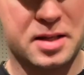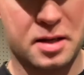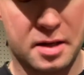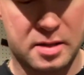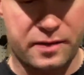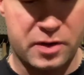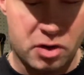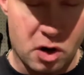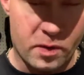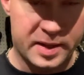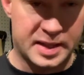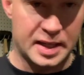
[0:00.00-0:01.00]
because if you
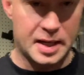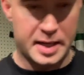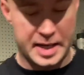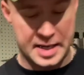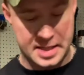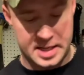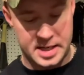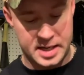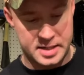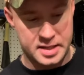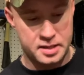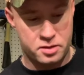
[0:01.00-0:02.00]
don't wet the line, it has a tendency